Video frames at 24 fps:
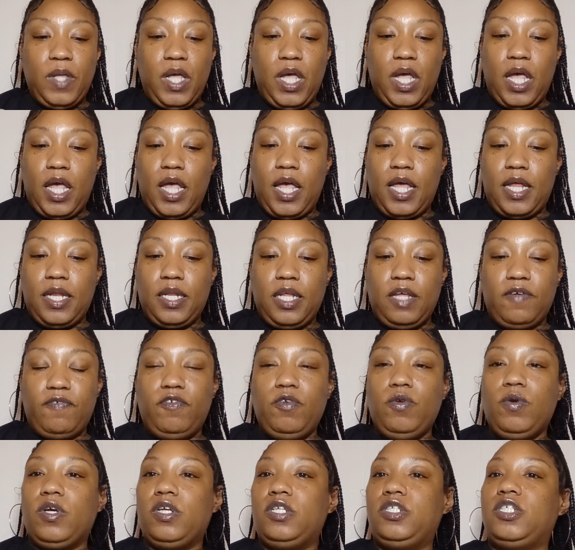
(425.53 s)
And if
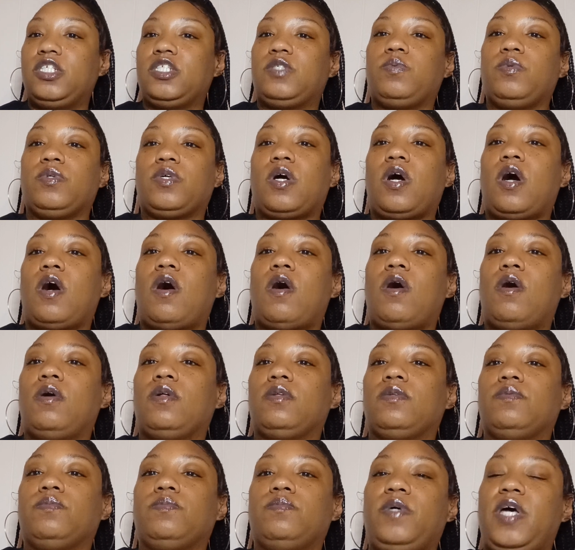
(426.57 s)
you can just
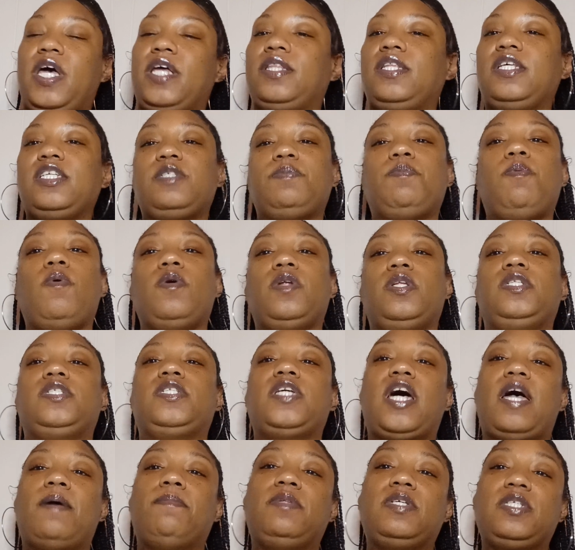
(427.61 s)
recall, at this point in
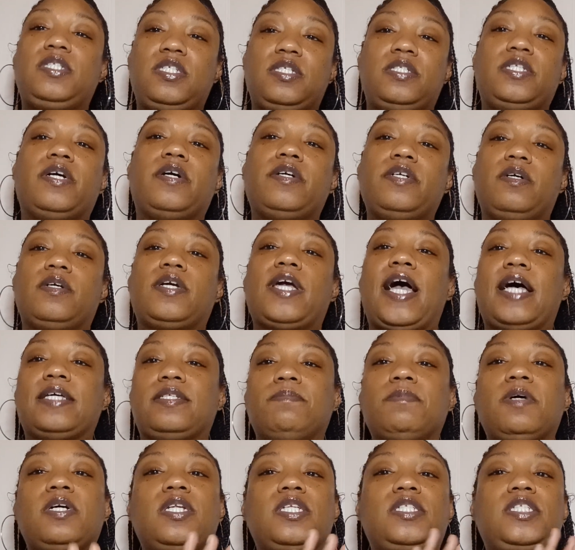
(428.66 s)
time, this scenario, guys,
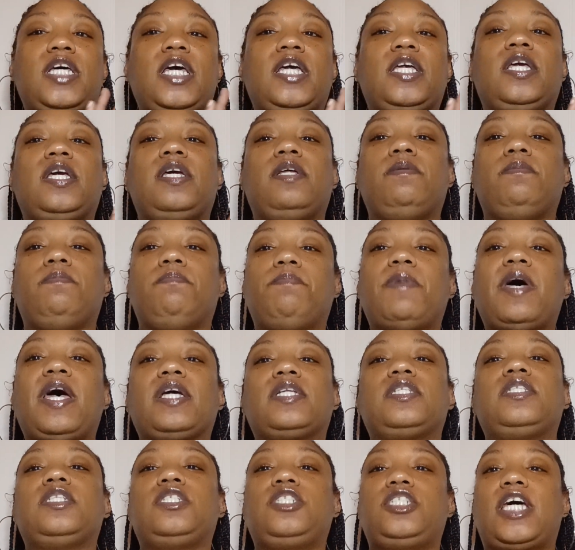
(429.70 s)
I'm going to take it back
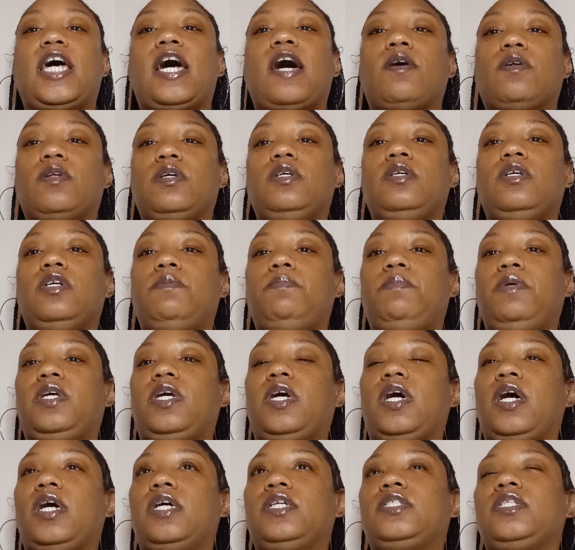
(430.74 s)
to childhood
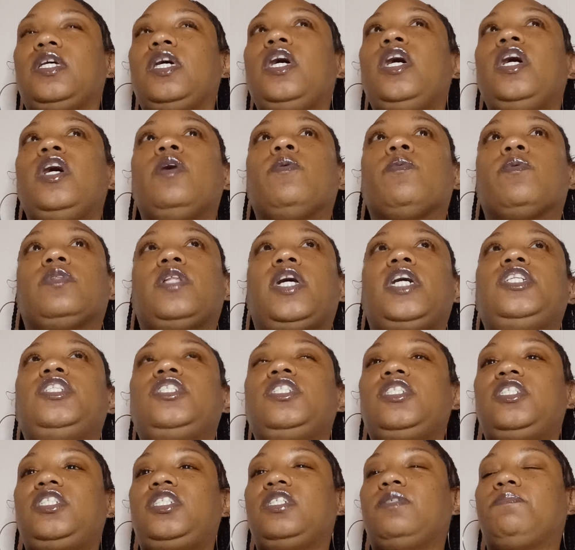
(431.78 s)
because
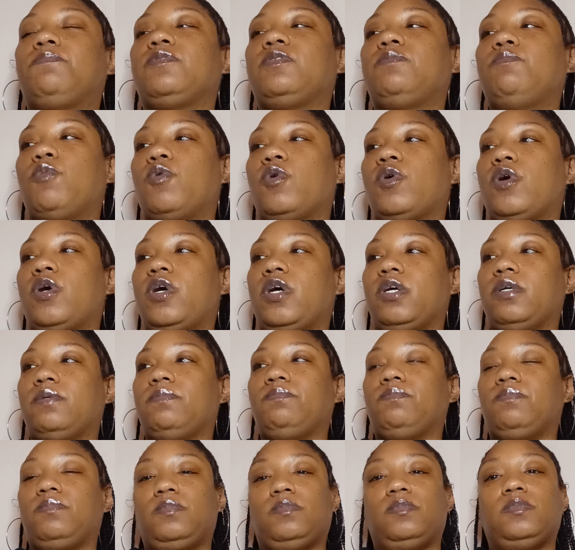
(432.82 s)
relationship is more
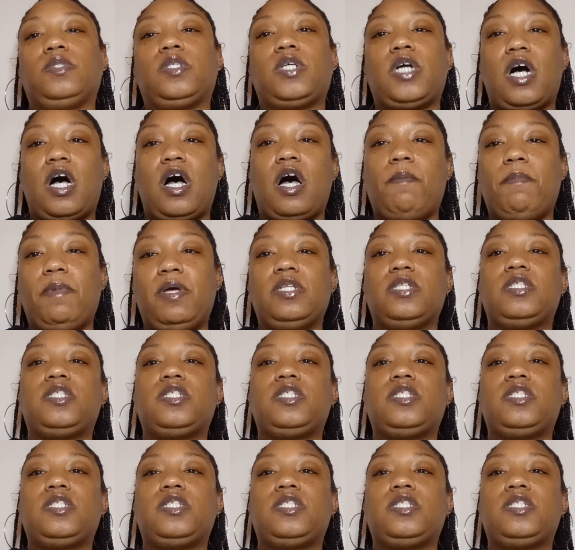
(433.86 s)
common.